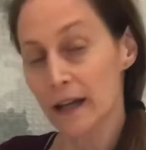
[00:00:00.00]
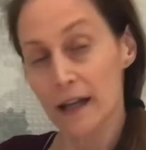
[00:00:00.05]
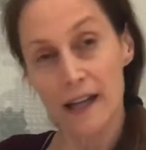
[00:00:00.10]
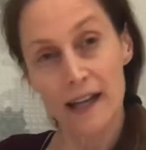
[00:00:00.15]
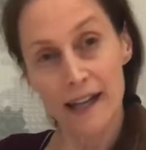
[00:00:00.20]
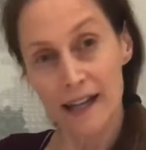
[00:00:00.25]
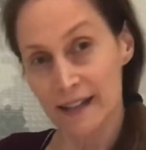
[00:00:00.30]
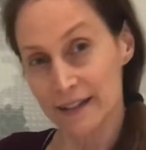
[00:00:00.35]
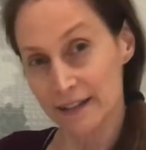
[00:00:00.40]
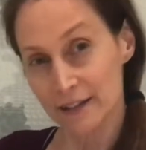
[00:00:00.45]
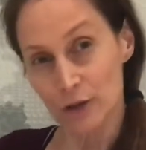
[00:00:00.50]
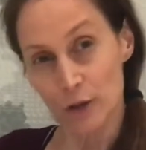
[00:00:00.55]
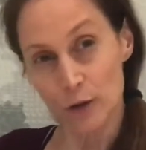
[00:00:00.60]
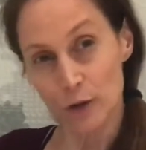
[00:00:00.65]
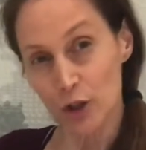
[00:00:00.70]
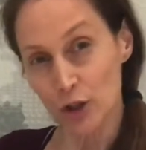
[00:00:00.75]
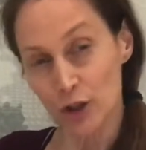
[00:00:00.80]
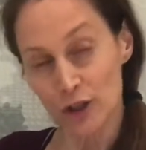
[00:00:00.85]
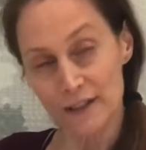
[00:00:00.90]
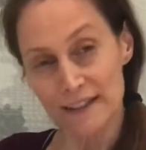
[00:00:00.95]
it's no
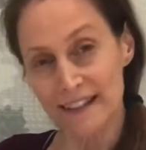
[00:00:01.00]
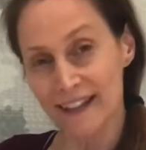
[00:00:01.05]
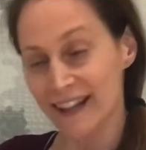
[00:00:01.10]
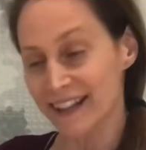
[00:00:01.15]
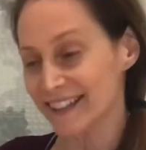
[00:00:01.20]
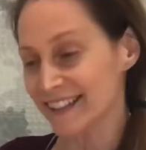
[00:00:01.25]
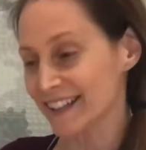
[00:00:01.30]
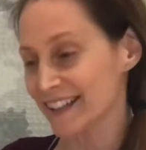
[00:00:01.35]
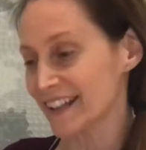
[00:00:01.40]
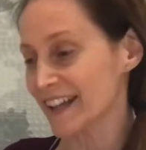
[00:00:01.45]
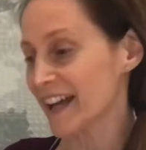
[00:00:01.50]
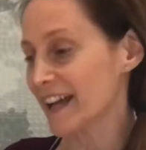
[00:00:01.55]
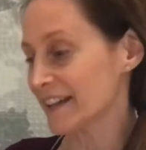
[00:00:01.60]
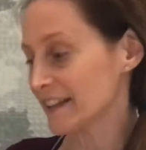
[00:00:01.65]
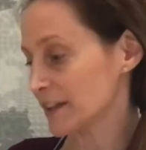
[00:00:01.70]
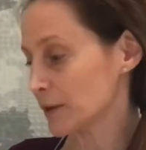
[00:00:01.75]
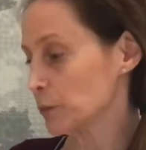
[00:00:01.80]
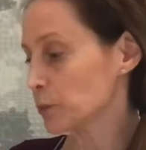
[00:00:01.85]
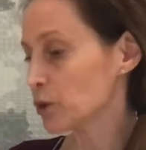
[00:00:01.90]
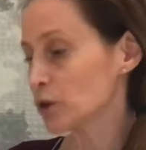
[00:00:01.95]
longer tiny and
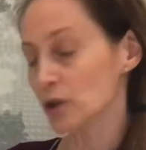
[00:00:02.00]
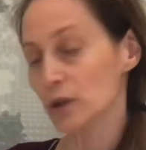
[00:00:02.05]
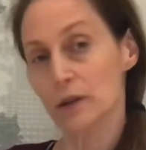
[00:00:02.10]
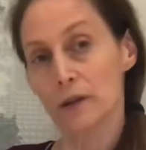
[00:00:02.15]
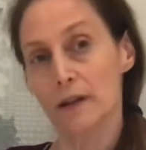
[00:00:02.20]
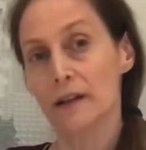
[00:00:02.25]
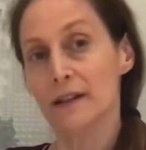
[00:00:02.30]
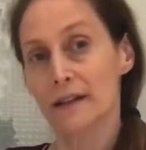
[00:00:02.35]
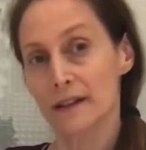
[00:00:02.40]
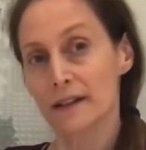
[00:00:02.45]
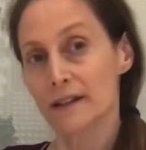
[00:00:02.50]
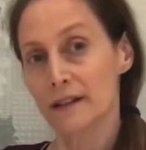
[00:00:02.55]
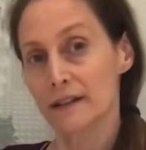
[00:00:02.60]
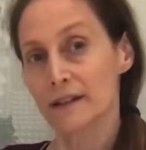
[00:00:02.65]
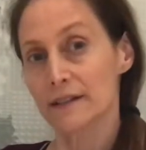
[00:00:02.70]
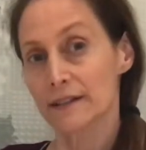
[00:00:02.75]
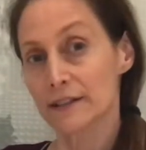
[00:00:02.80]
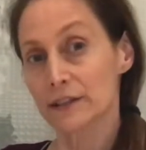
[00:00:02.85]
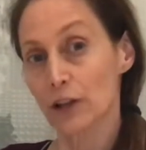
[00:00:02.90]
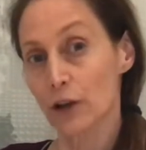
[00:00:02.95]
it will
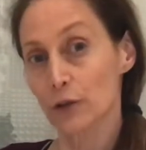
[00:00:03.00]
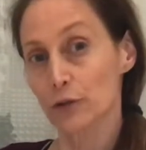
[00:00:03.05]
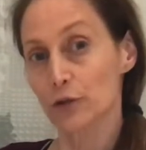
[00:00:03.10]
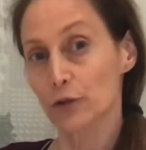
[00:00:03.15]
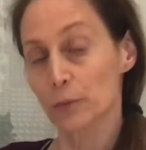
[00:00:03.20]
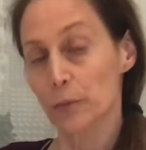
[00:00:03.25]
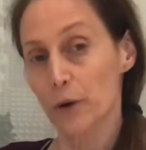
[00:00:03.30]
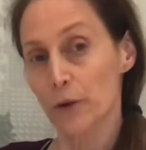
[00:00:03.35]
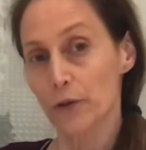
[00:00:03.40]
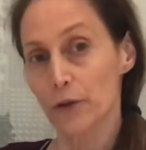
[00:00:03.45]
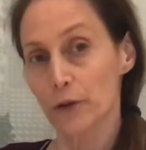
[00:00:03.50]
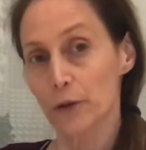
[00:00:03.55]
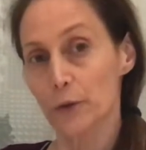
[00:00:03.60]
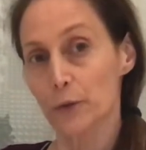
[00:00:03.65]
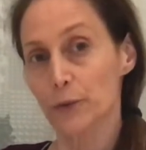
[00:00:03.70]
start to bother you.